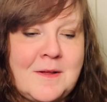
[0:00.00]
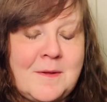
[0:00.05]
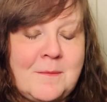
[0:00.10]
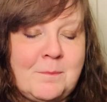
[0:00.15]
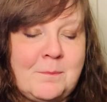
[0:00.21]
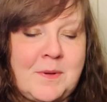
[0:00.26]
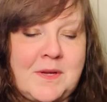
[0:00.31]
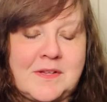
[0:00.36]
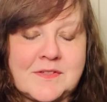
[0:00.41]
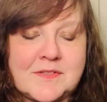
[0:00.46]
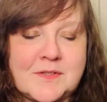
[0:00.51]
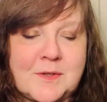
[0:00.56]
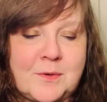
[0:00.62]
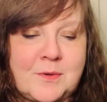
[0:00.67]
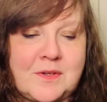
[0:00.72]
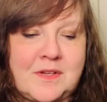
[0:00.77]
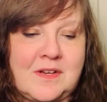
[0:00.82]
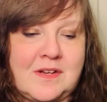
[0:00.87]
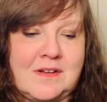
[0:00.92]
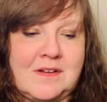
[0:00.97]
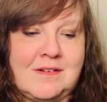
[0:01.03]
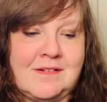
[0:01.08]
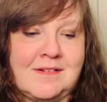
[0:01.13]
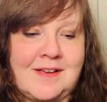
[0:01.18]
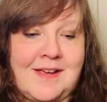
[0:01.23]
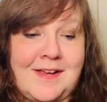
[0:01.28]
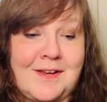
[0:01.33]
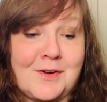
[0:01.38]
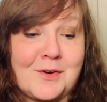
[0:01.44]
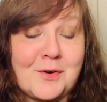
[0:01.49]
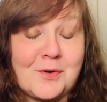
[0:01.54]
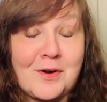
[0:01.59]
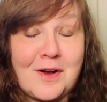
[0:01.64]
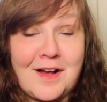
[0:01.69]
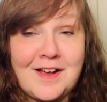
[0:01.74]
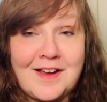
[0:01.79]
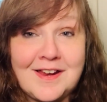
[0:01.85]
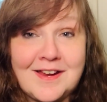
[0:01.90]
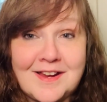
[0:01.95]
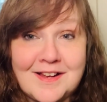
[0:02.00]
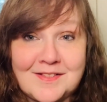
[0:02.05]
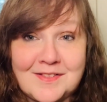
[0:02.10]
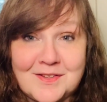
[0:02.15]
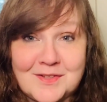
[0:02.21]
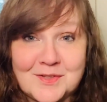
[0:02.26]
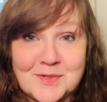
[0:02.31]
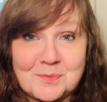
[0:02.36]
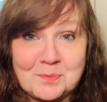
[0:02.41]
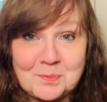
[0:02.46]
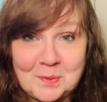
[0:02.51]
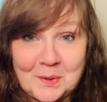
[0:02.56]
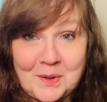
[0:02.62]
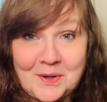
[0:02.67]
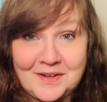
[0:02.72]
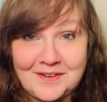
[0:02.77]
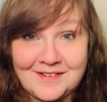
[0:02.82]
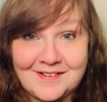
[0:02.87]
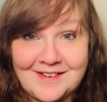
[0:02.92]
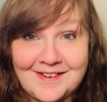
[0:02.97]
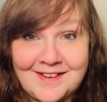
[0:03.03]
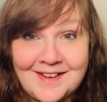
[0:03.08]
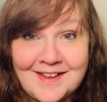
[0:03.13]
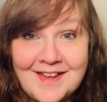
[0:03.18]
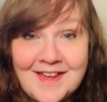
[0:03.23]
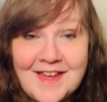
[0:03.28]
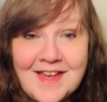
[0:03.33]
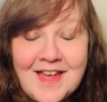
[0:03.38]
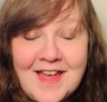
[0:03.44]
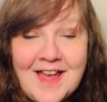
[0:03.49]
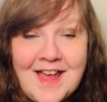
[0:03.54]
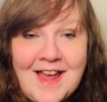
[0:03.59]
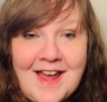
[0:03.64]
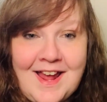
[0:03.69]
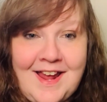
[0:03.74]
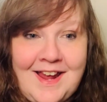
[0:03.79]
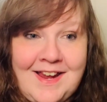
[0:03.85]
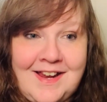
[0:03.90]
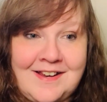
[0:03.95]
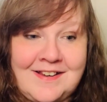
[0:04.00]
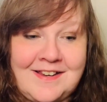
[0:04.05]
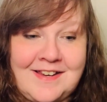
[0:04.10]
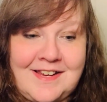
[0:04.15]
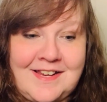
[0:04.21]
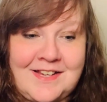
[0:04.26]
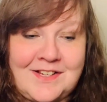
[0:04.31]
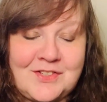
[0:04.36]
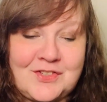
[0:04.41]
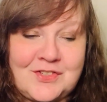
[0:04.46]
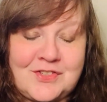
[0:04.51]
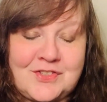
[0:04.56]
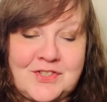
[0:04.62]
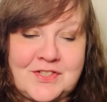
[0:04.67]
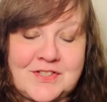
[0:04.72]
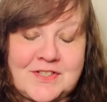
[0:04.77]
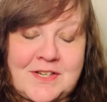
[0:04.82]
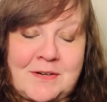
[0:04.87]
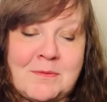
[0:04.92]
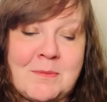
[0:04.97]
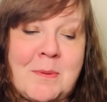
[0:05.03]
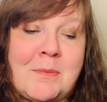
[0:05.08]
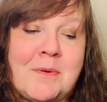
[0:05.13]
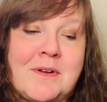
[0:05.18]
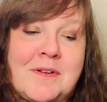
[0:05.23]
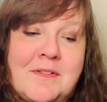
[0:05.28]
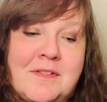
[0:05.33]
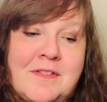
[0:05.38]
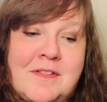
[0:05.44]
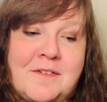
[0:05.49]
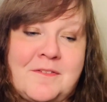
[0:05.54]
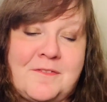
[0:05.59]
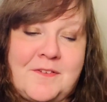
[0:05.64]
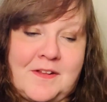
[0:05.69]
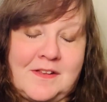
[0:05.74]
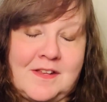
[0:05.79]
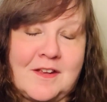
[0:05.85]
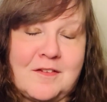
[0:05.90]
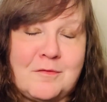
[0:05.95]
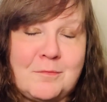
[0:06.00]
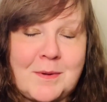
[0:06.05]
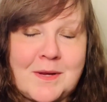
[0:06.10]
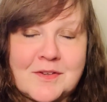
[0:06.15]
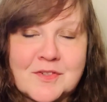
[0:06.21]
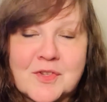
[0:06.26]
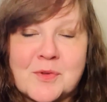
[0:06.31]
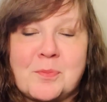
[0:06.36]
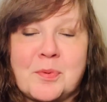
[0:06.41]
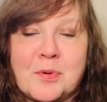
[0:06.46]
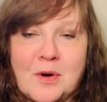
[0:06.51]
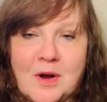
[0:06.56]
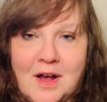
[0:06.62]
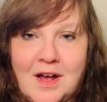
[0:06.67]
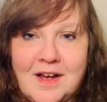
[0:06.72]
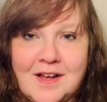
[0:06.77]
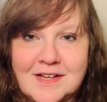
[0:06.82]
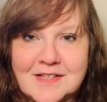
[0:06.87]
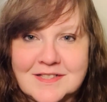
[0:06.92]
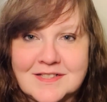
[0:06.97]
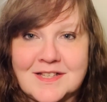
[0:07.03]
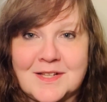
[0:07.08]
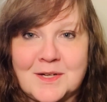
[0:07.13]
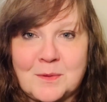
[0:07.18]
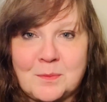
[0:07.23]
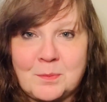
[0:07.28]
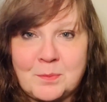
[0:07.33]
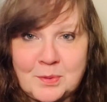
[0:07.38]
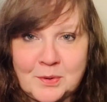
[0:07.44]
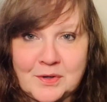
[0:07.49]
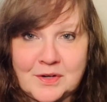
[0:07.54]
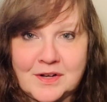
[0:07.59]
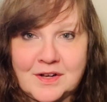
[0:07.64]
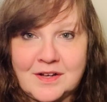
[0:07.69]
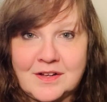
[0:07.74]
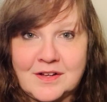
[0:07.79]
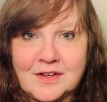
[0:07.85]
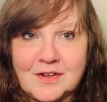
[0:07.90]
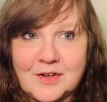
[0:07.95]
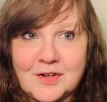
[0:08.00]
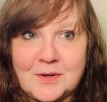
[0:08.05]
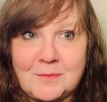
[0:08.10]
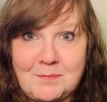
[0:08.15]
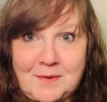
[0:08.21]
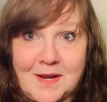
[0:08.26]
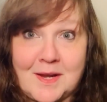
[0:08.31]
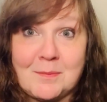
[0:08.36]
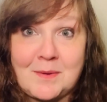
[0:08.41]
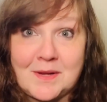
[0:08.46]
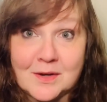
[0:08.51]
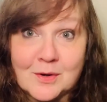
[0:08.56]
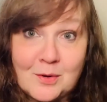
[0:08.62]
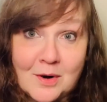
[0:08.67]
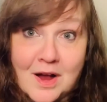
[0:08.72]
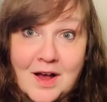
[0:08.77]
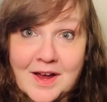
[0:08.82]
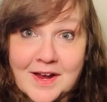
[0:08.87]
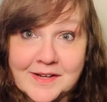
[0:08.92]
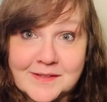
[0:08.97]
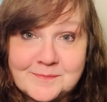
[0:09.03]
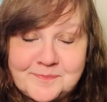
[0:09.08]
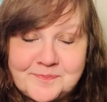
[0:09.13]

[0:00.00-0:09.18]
being so young and crying at this book. And I remember the feeling of being surprised that a book could make me cry.